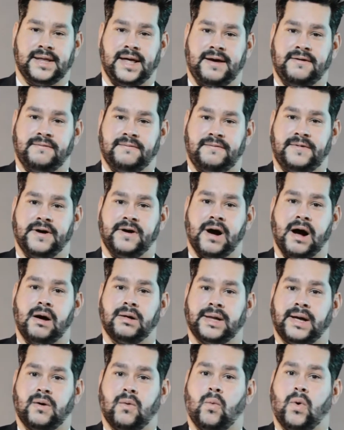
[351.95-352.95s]
they figure
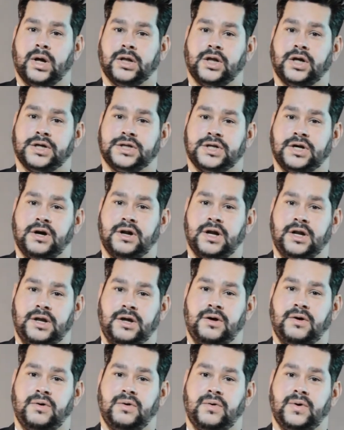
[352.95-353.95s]
out like what looks good in
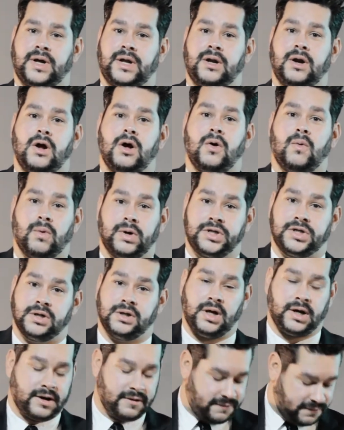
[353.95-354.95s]
you and what you're looking